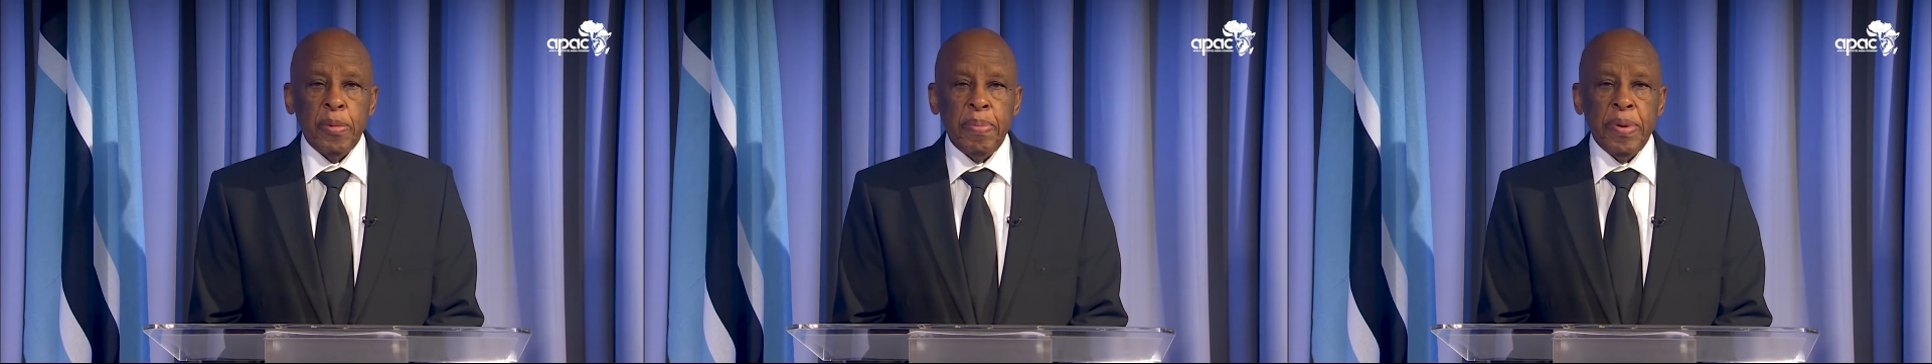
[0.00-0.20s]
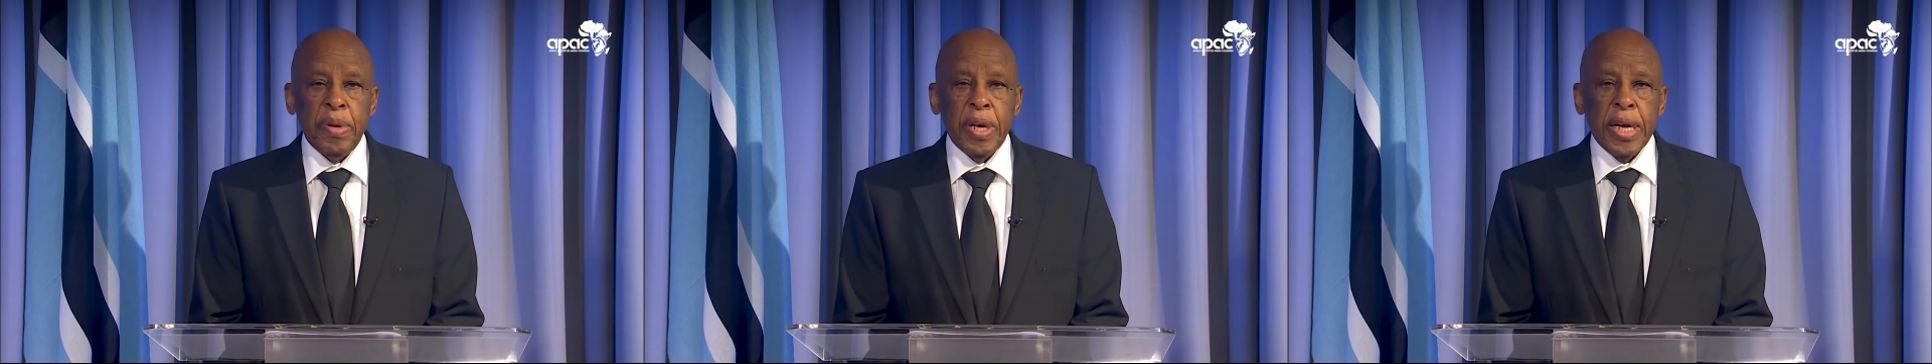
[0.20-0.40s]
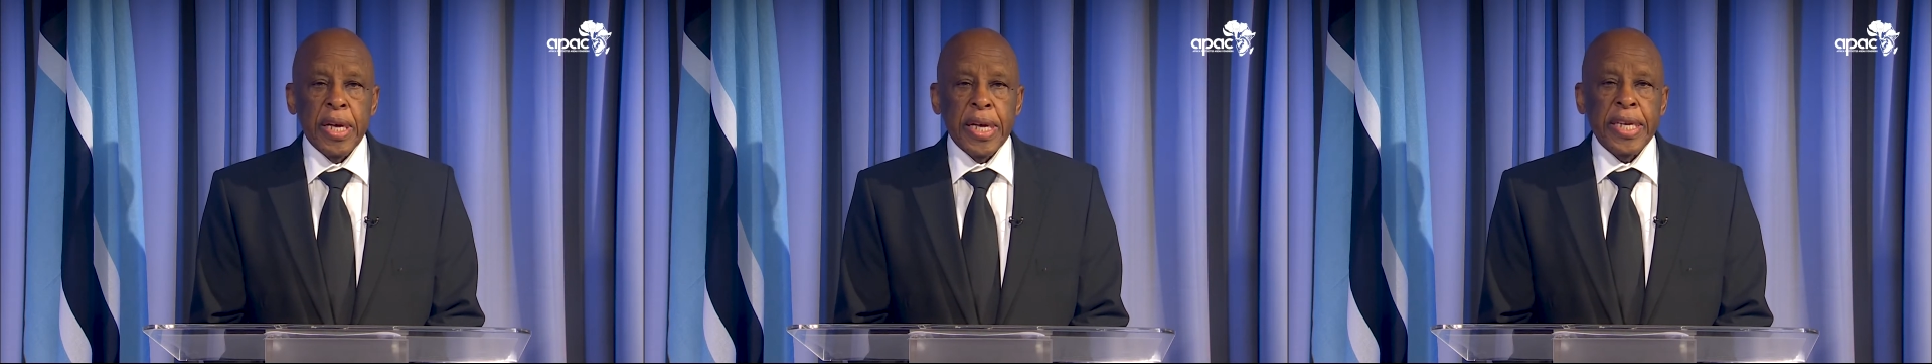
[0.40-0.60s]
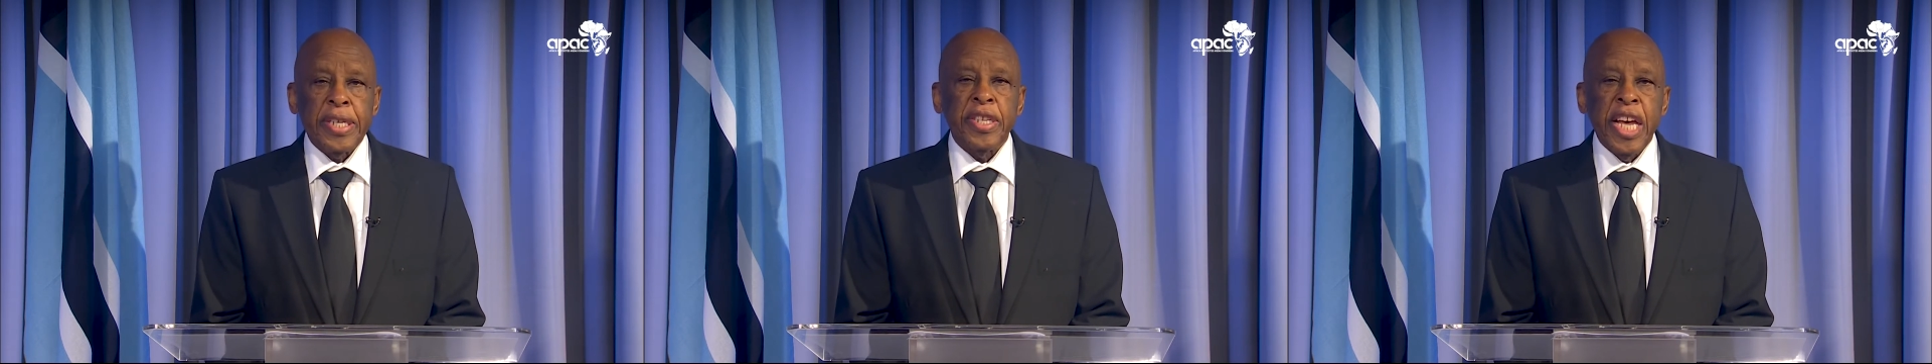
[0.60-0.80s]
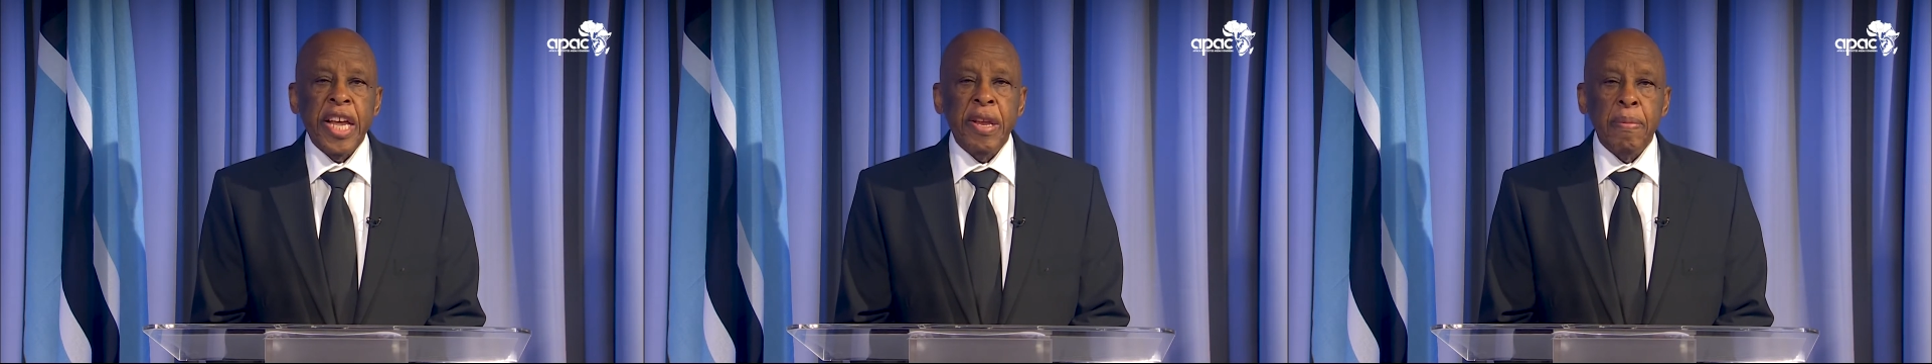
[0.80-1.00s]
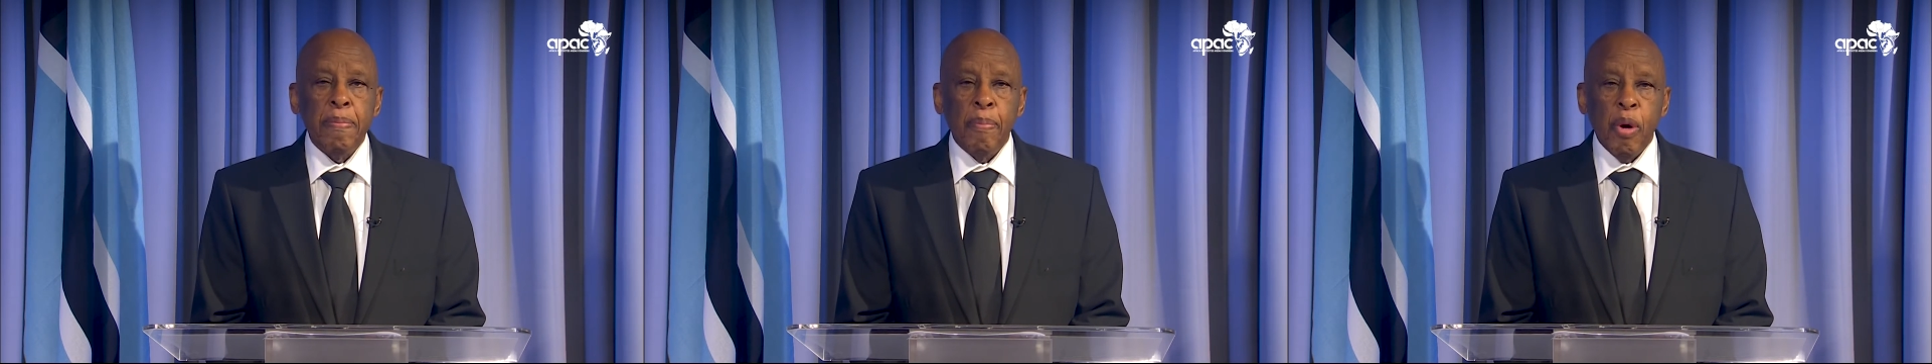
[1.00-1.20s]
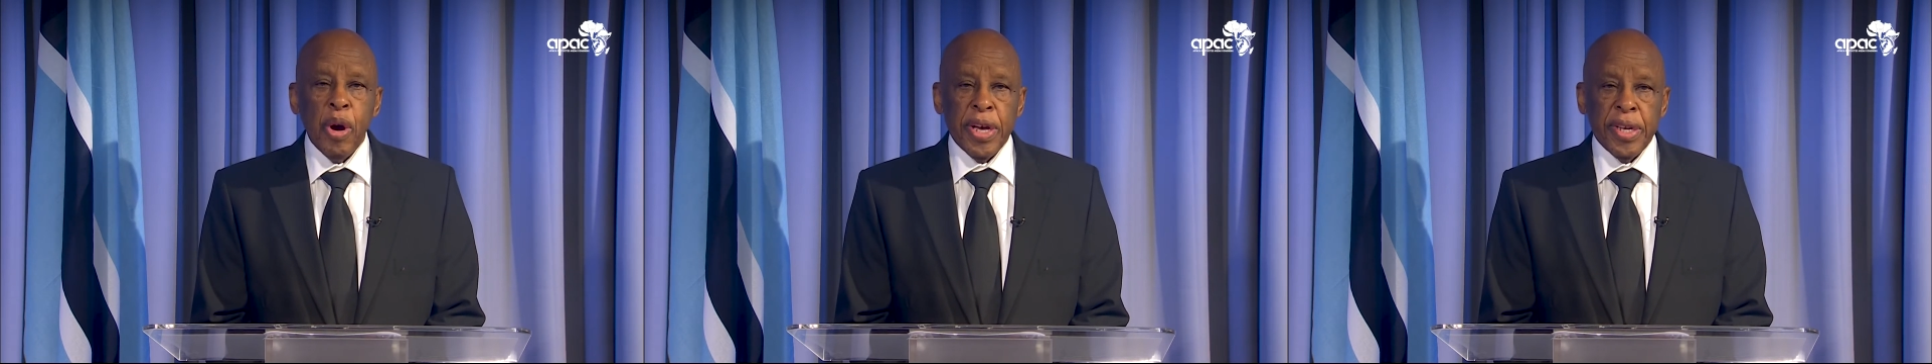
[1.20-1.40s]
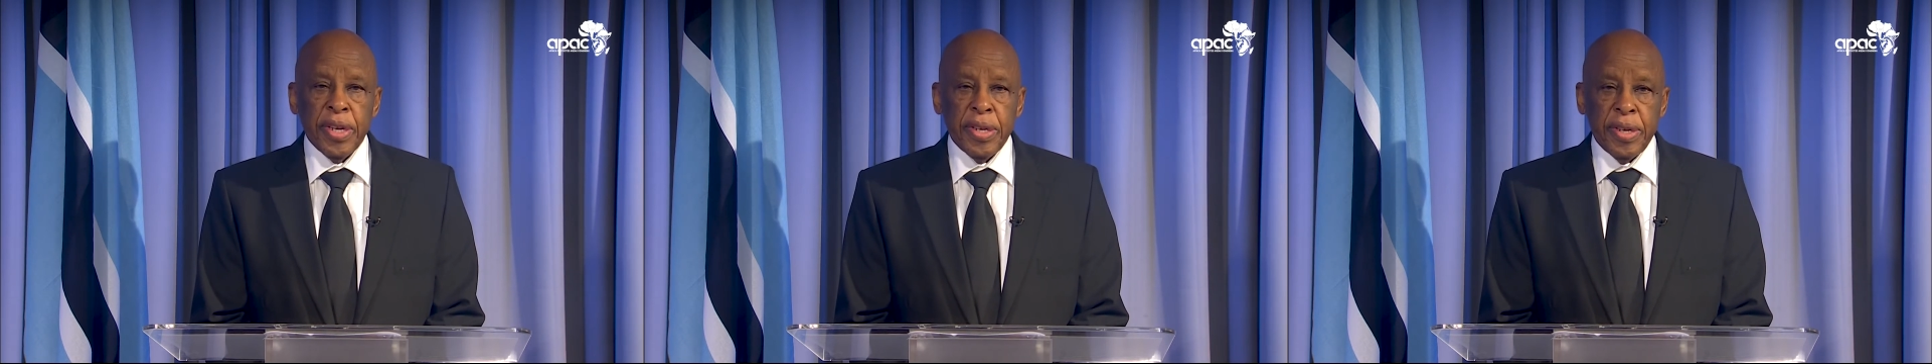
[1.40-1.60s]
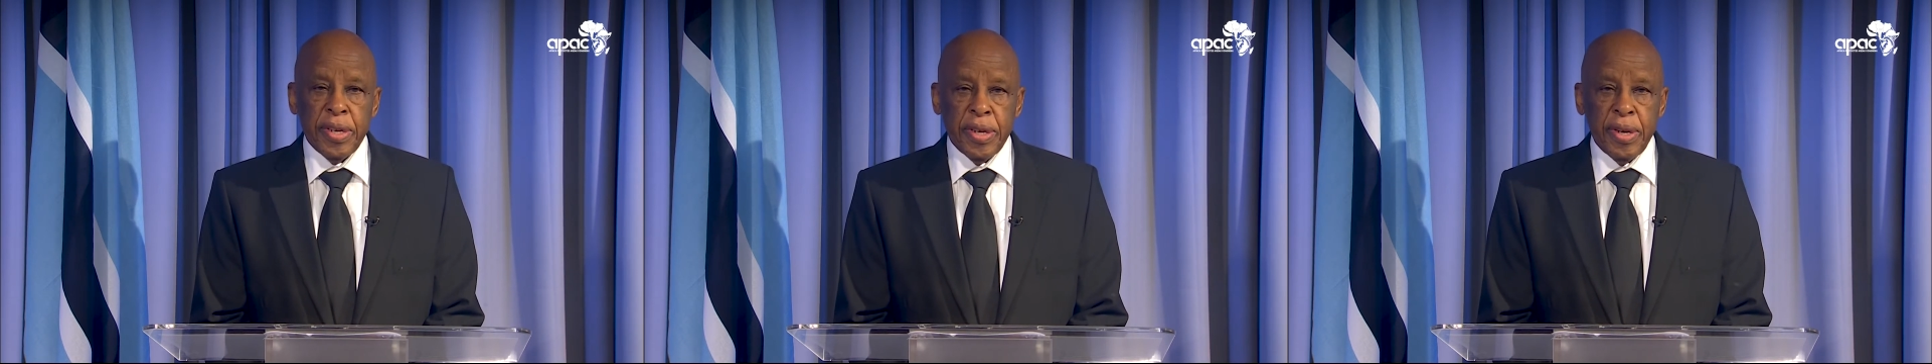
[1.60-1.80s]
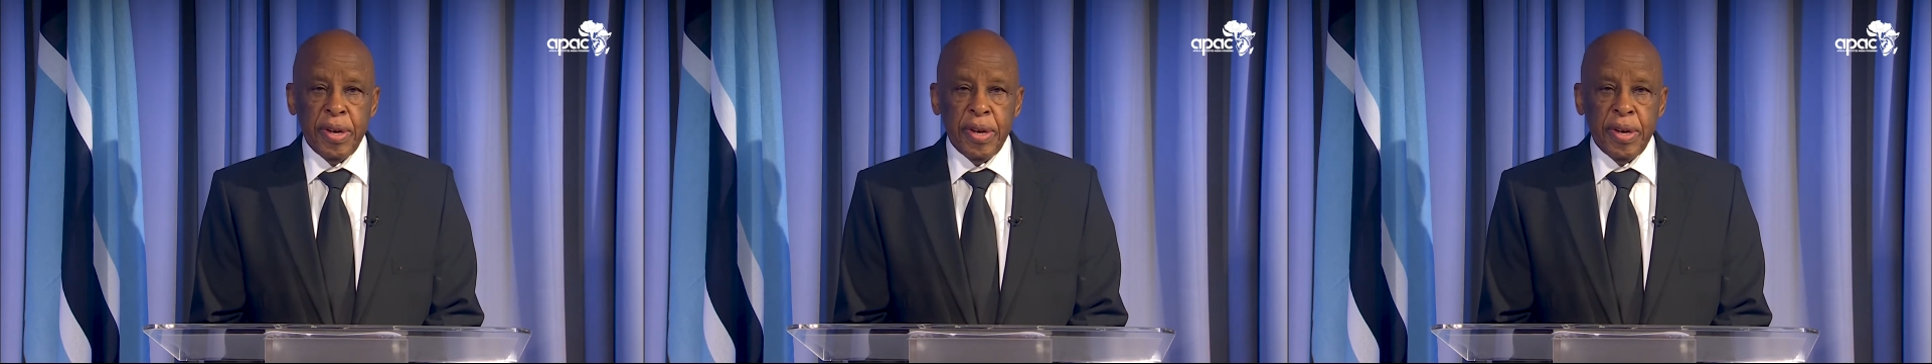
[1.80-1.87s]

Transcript: be a turning point